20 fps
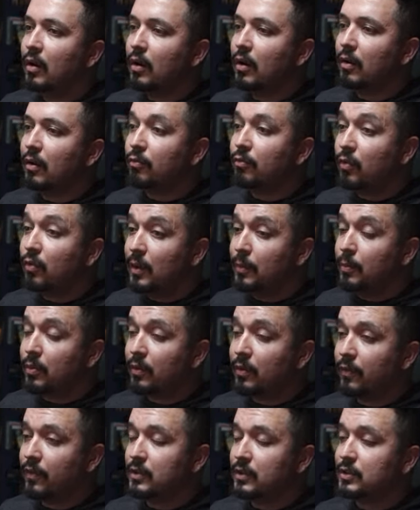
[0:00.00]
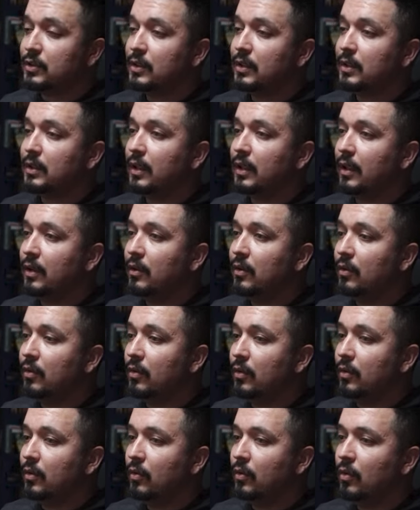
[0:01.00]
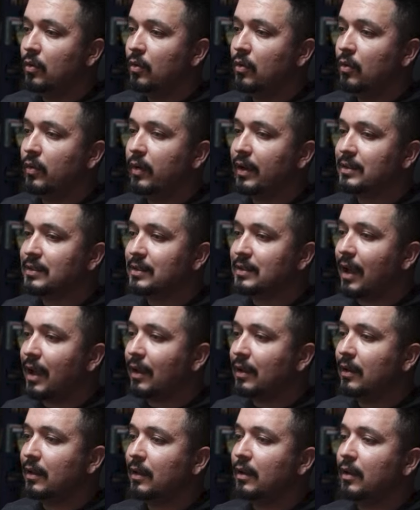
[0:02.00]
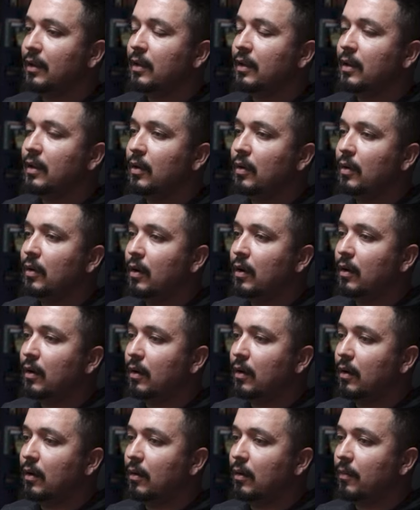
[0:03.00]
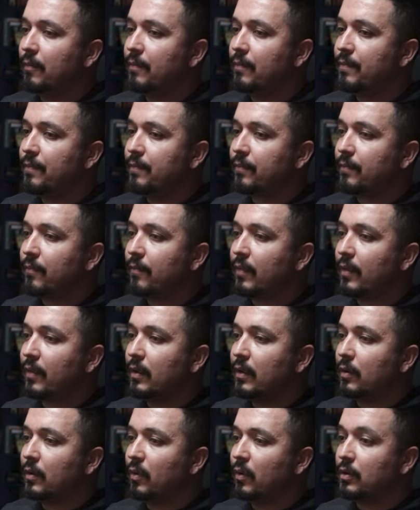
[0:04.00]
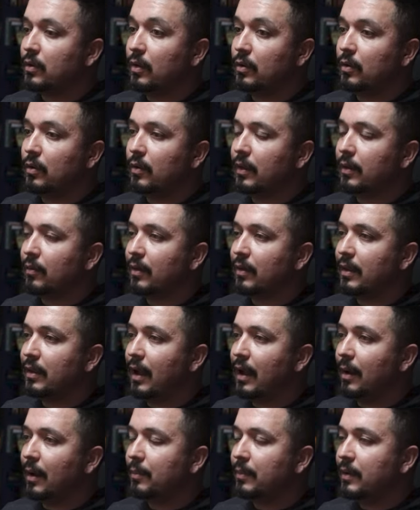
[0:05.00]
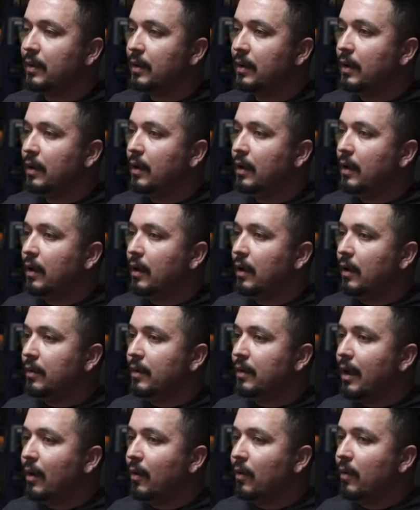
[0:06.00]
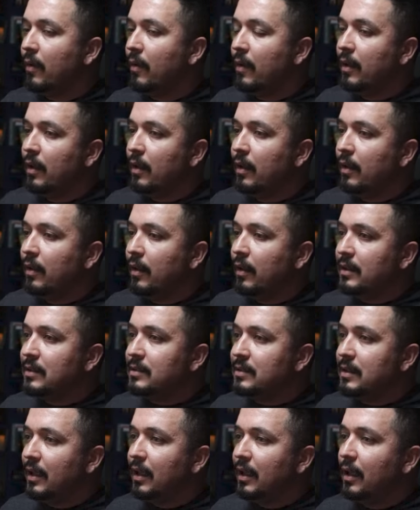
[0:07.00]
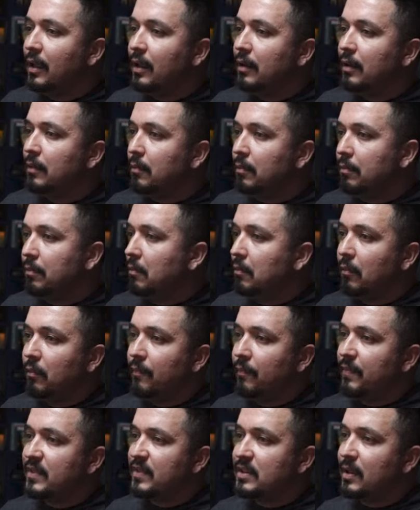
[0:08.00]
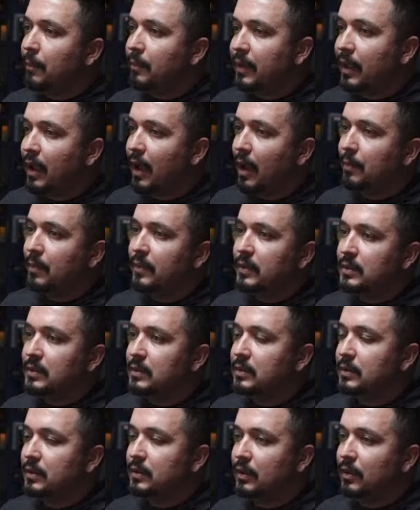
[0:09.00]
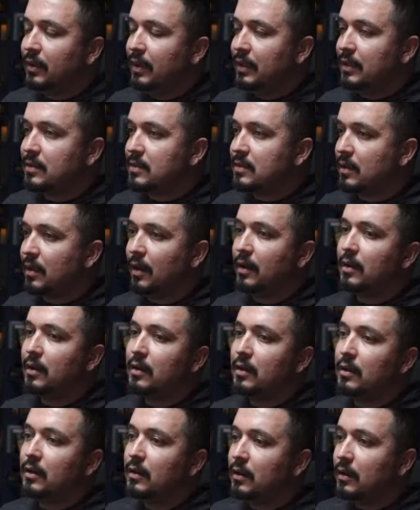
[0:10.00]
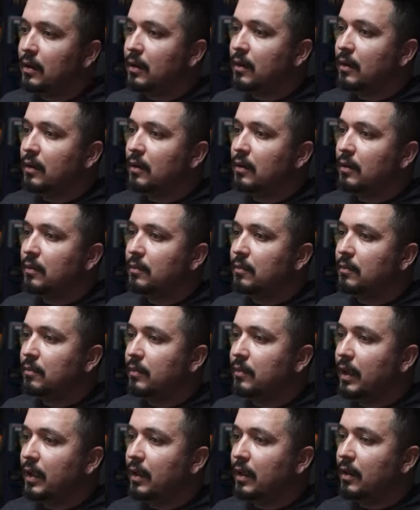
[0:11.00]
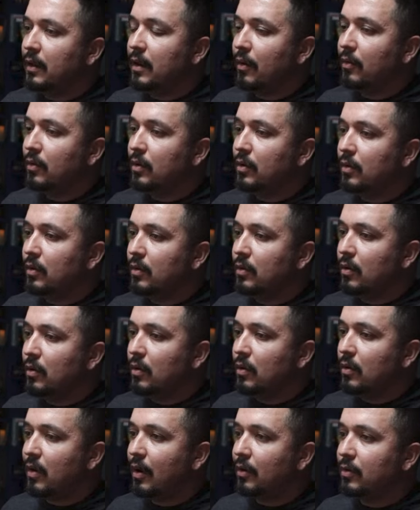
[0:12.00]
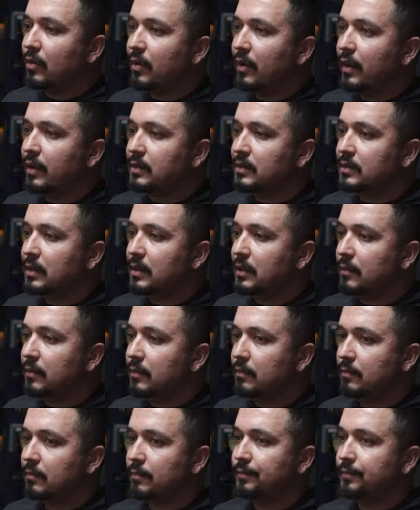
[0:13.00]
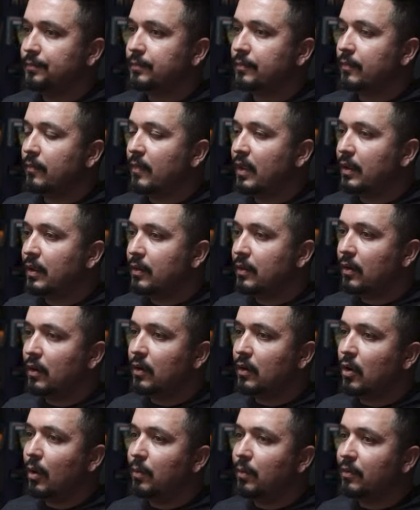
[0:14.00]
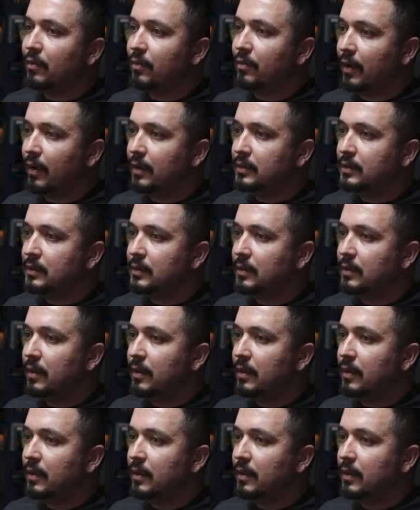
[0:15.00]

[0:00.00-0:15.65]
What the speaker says: fully proficient and you know exactly what you're doing with the app. Now, let's say something happens, you get stuck. Now you don't know how to exit. There are a couple of ways.